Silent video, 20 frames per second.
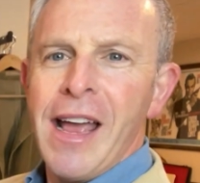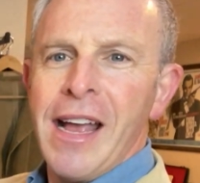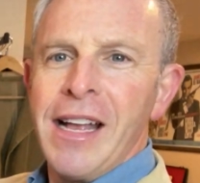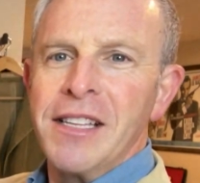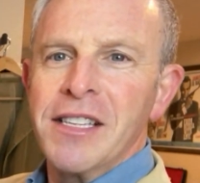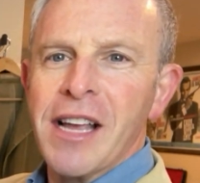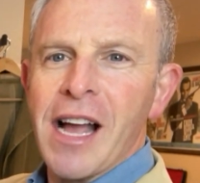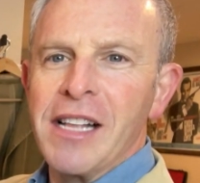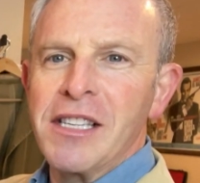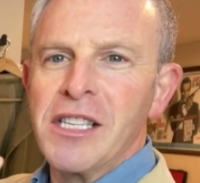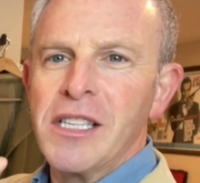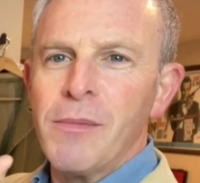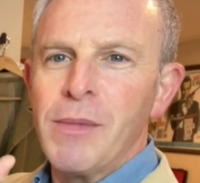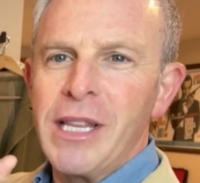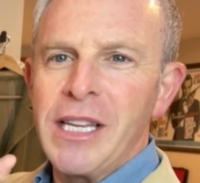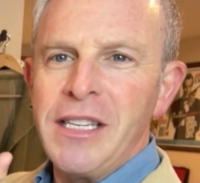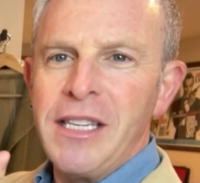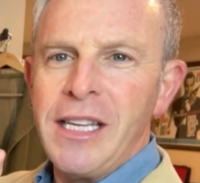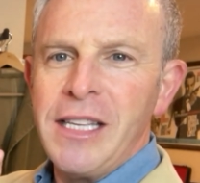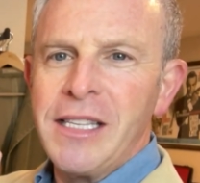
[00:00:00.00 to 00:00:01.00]
It's got some of
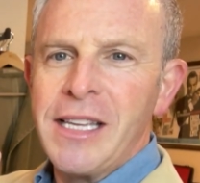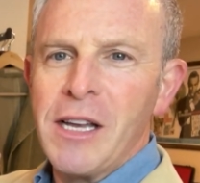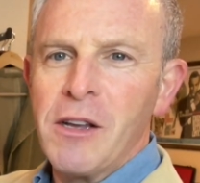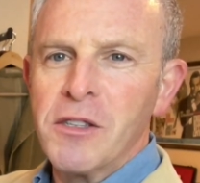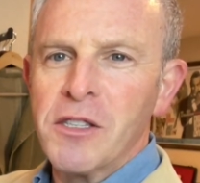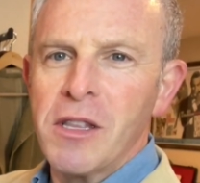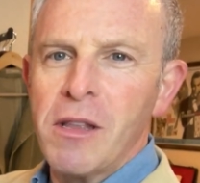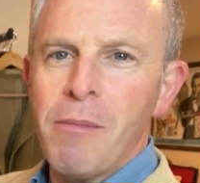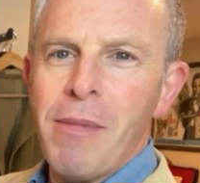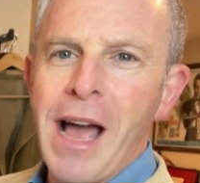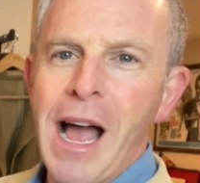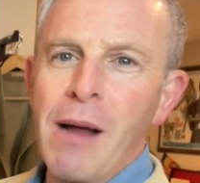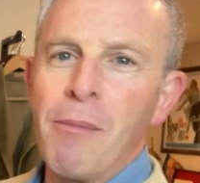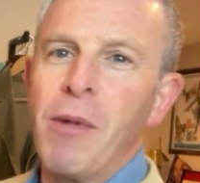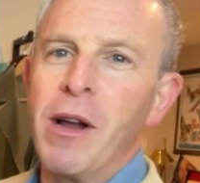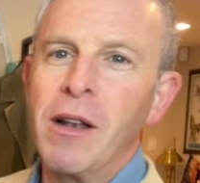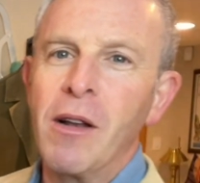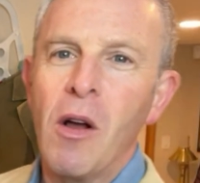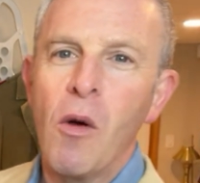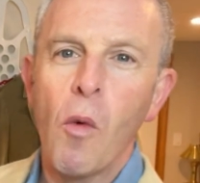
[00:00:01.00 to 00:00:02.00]
the details on the back,
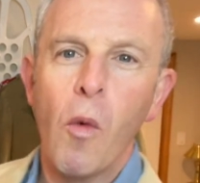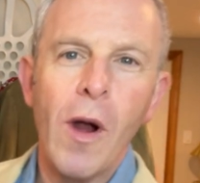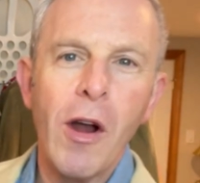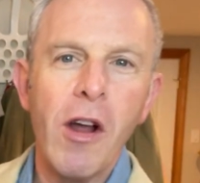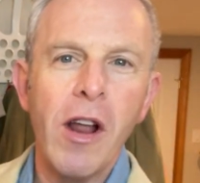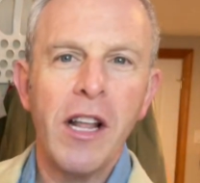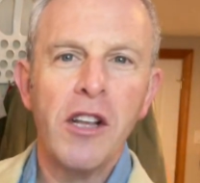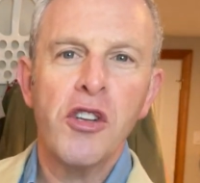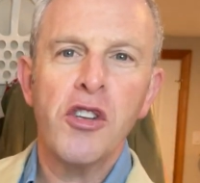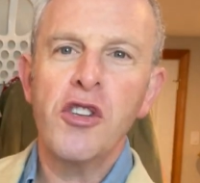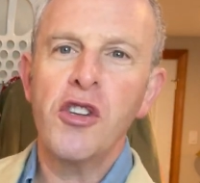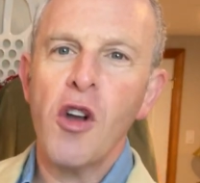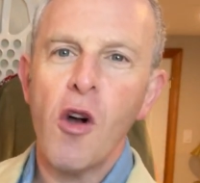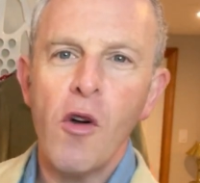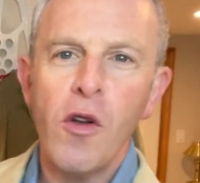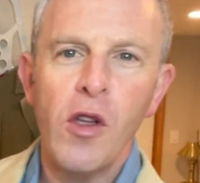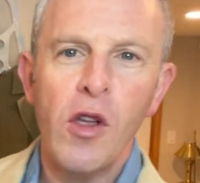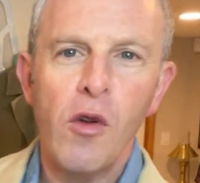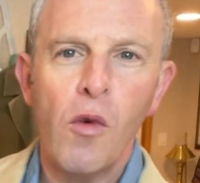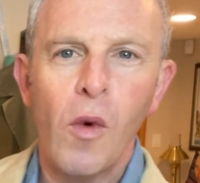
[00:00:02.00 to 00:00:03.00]
but we're going to
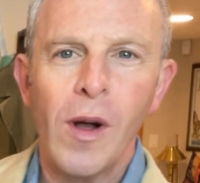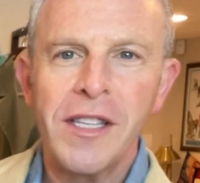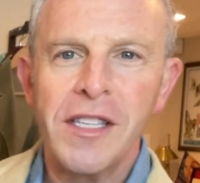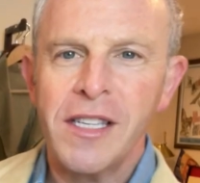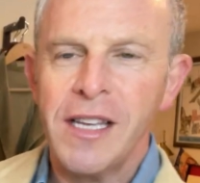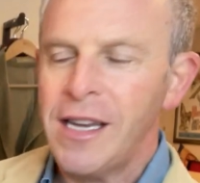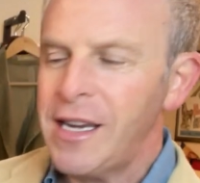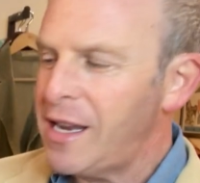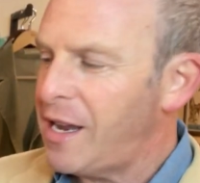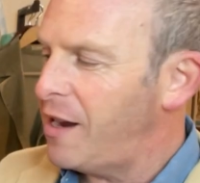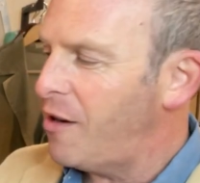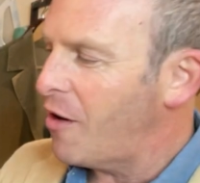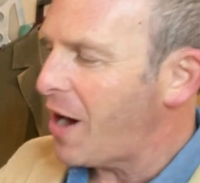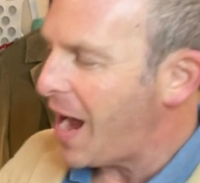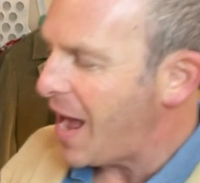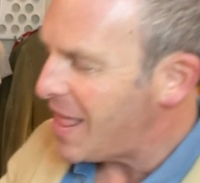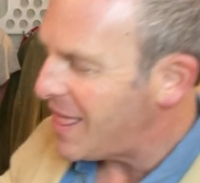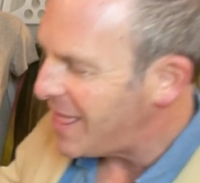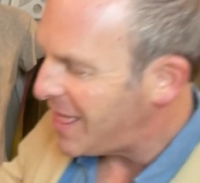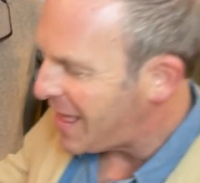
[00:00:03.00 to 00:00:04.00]
show you what's in here,
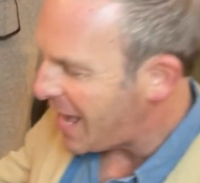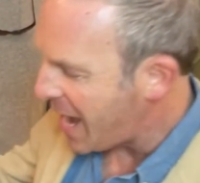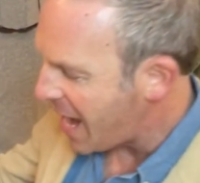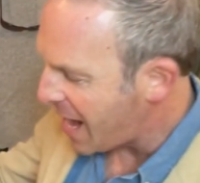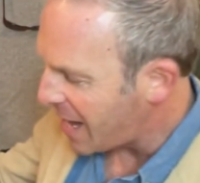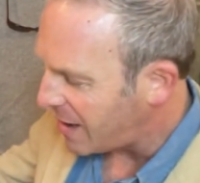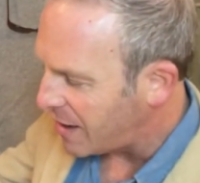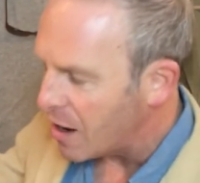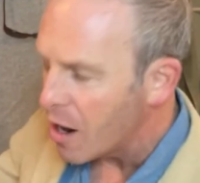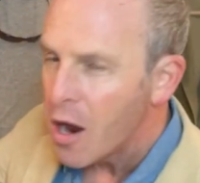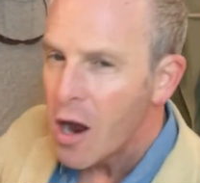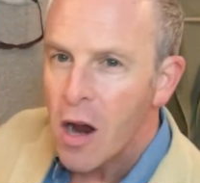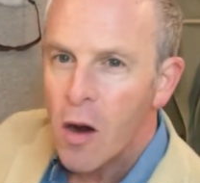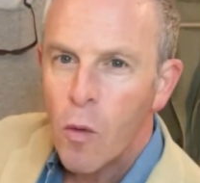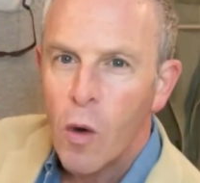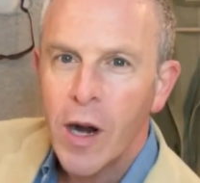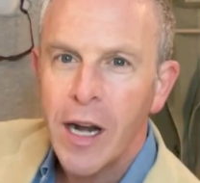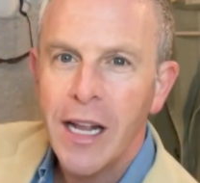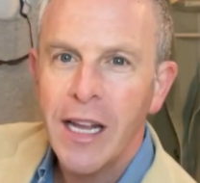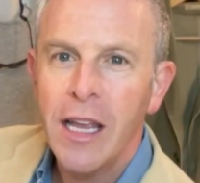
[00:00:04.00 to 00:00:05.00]
and then
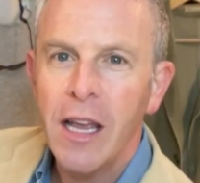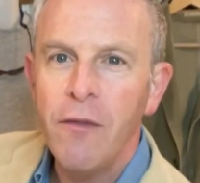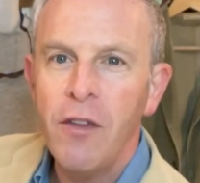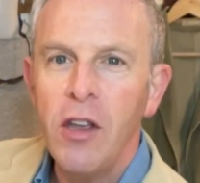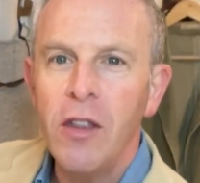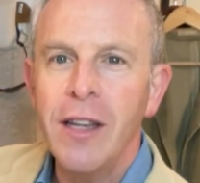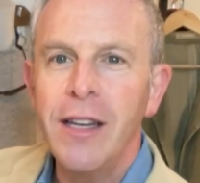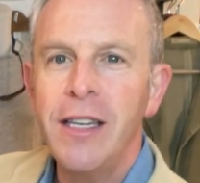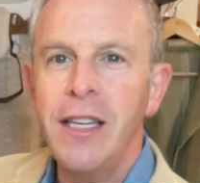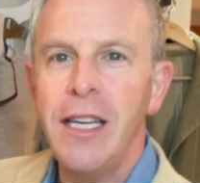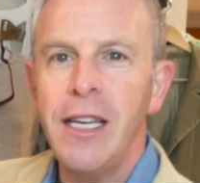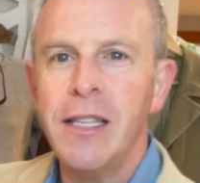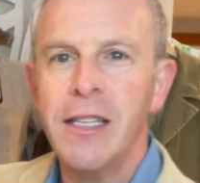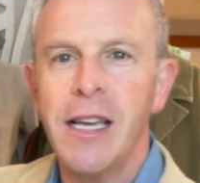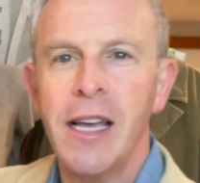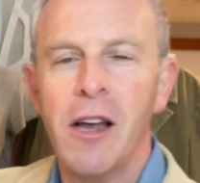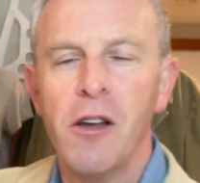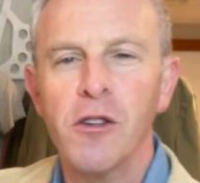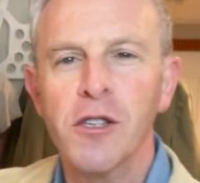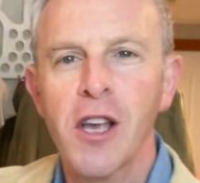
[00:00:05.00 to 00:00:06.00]
we're going to give you the
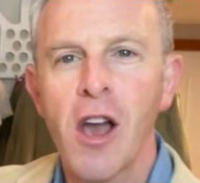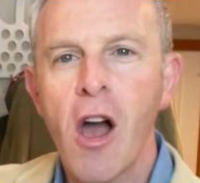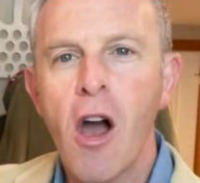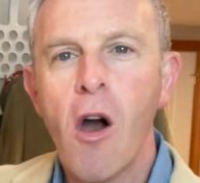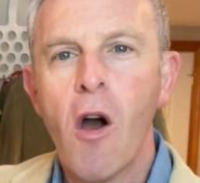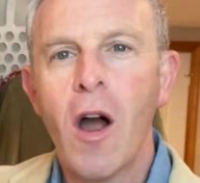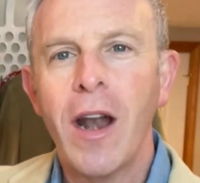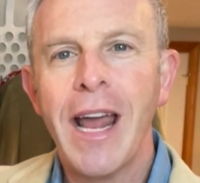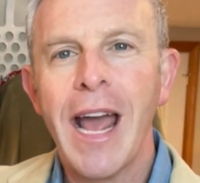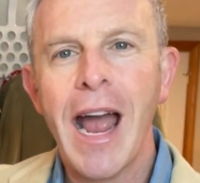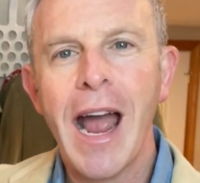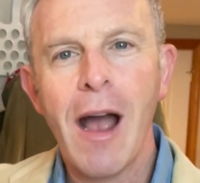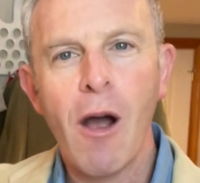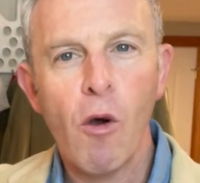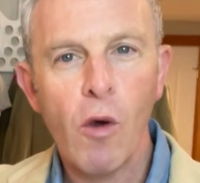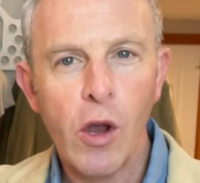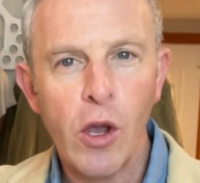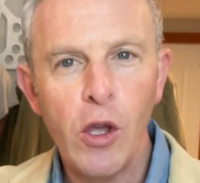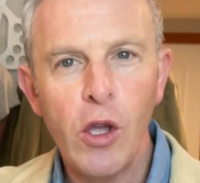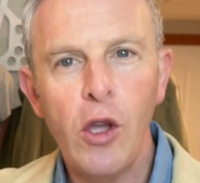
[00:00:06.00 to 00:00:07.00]
details on
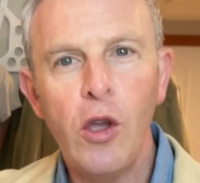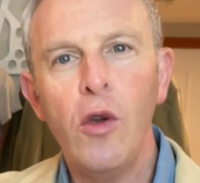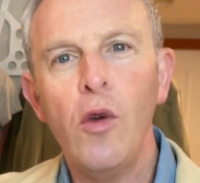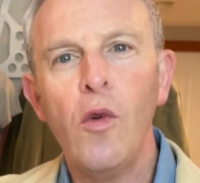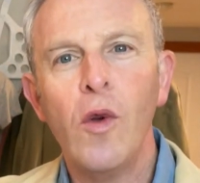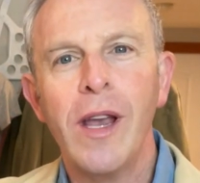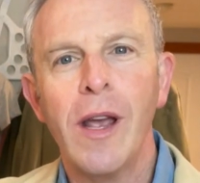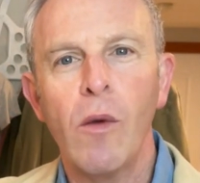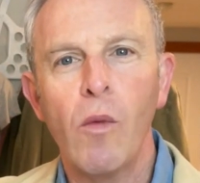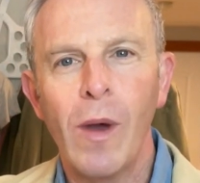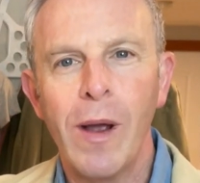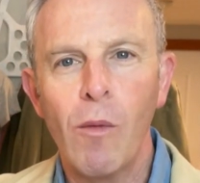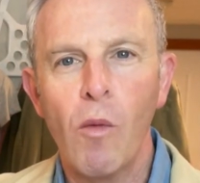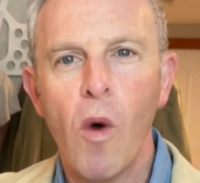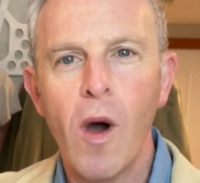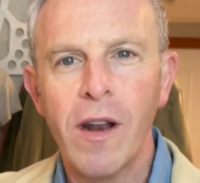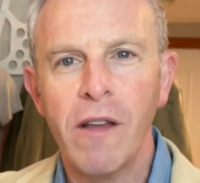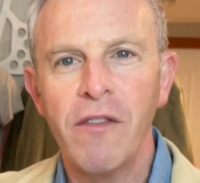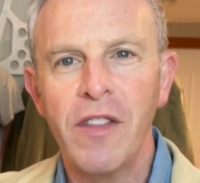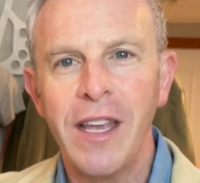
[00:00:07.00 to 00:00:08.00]
how you can win
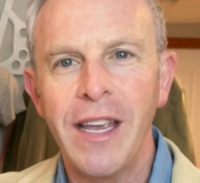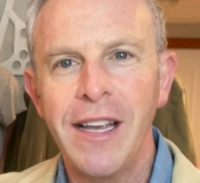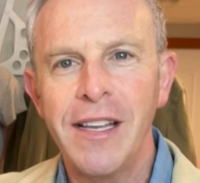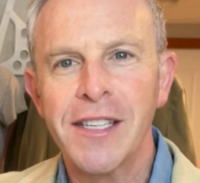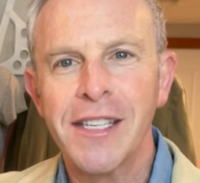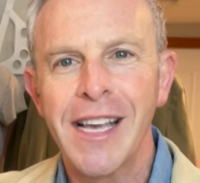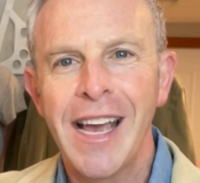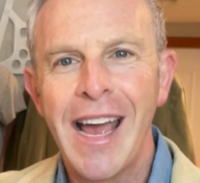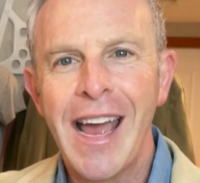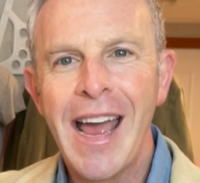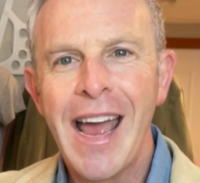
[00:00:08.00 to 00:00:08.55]
one of these